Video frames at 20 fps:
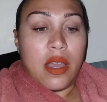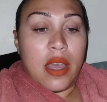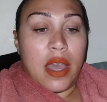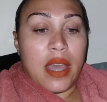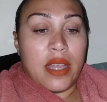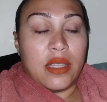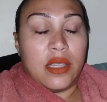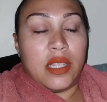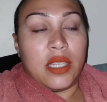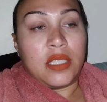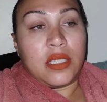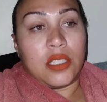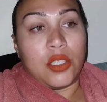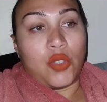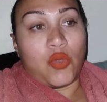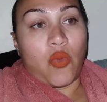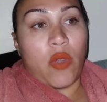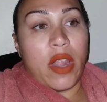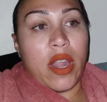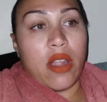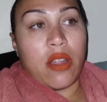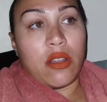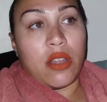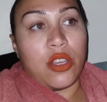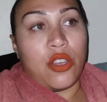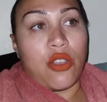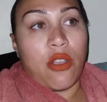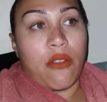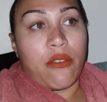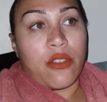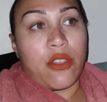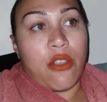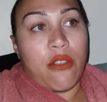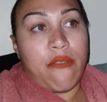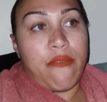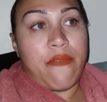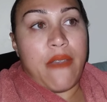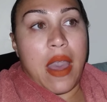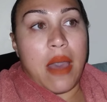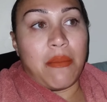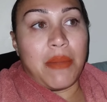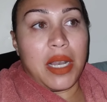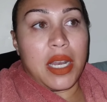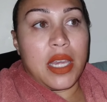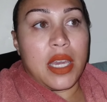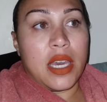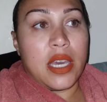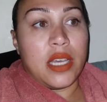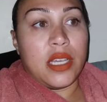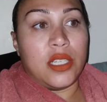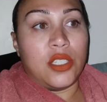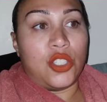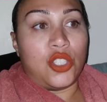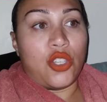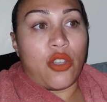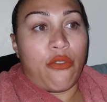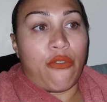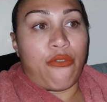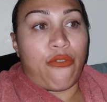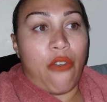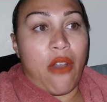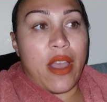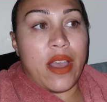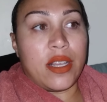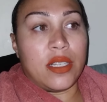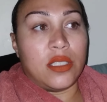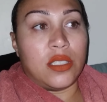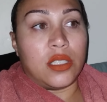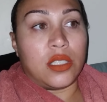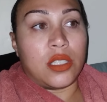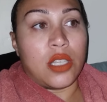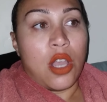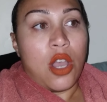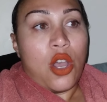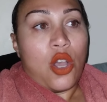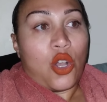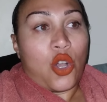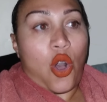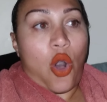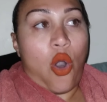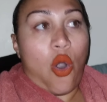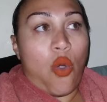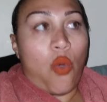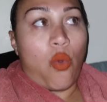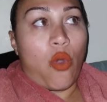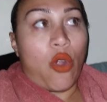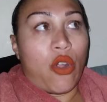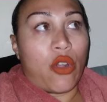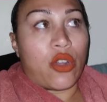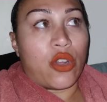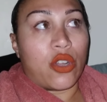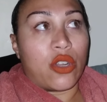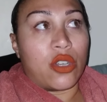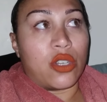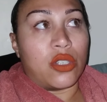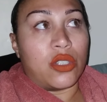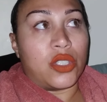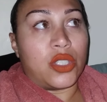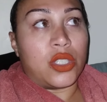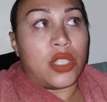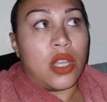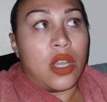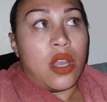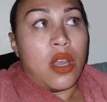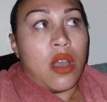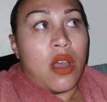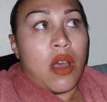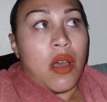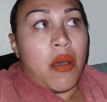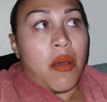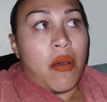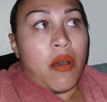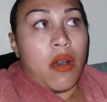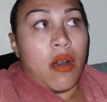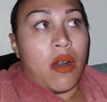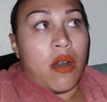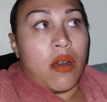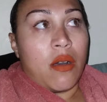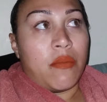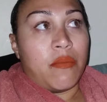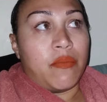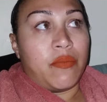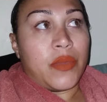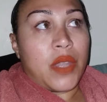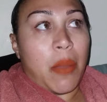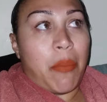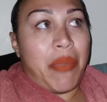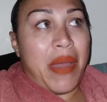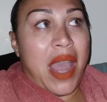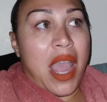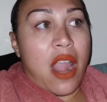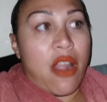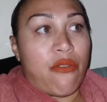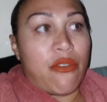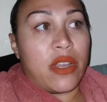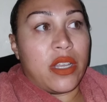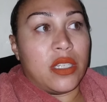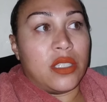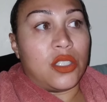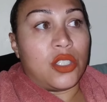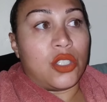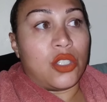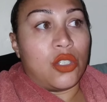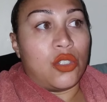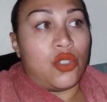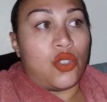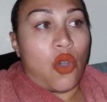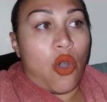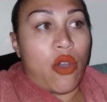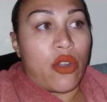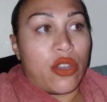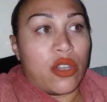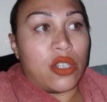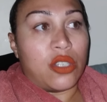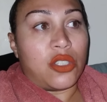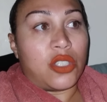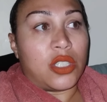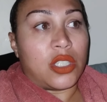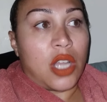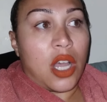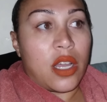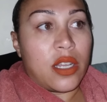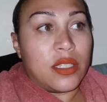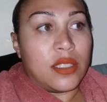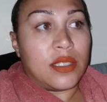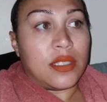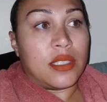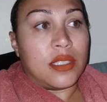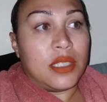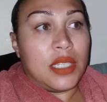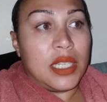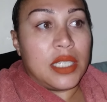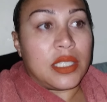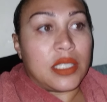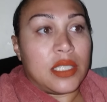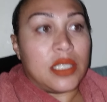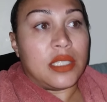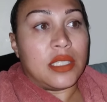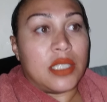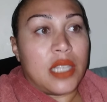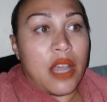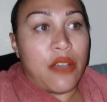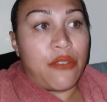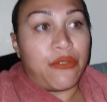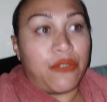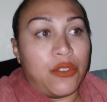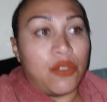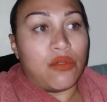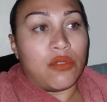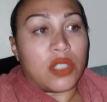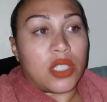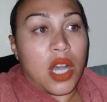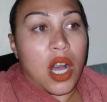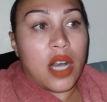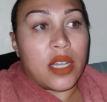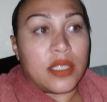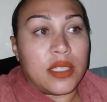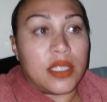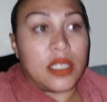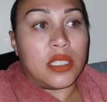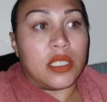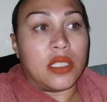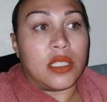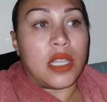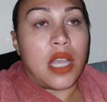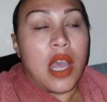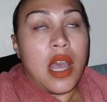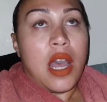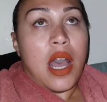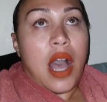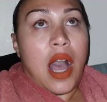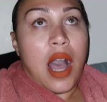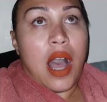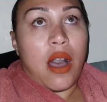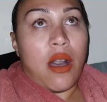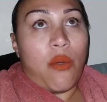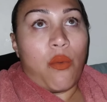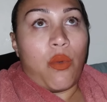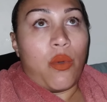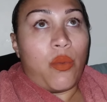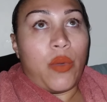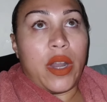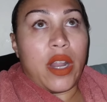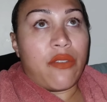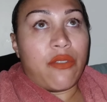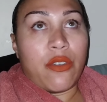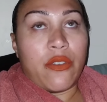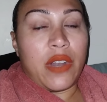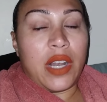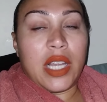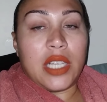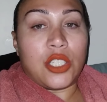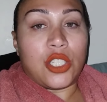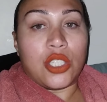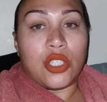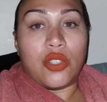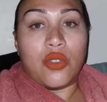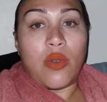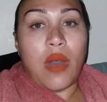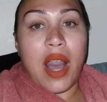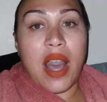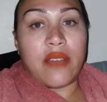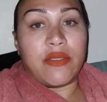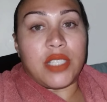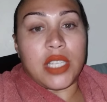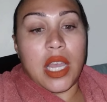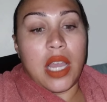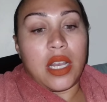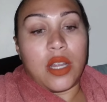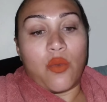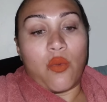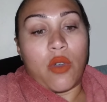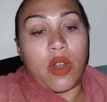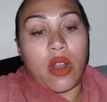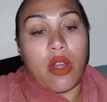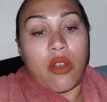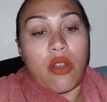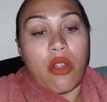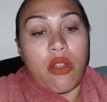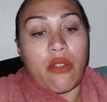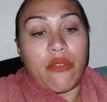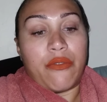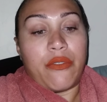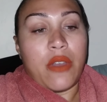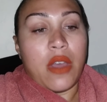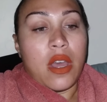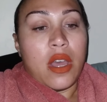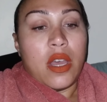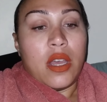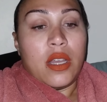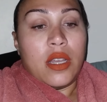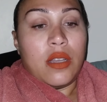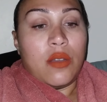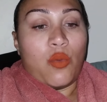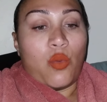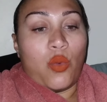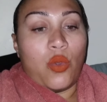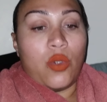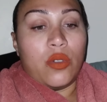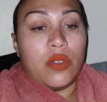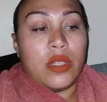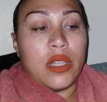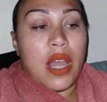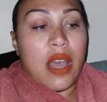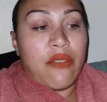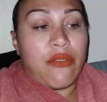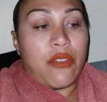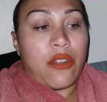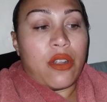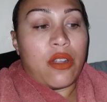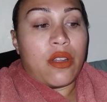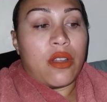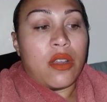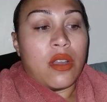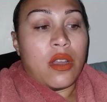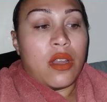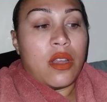And this is where your family is, your friends, co-workers, parents, daughters, sons, nieces, nephews, cousins, whatever relation you have to anyone on earth will never